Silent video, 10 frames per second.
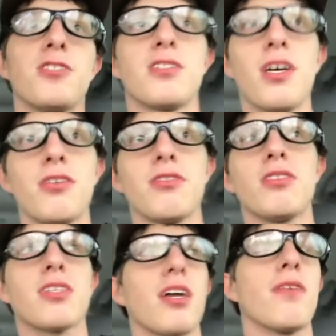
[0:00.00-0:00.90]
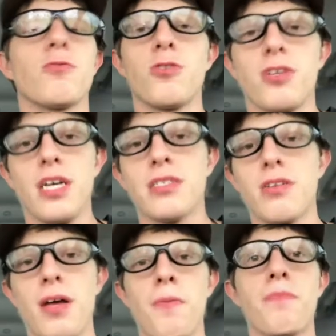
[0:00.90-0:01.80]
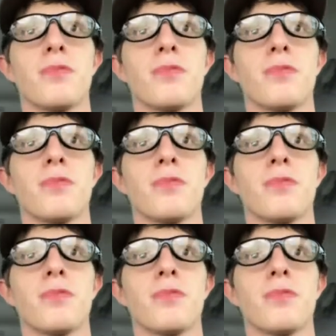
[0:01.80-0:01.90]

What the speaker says: Actually just got out of the trail yesterday.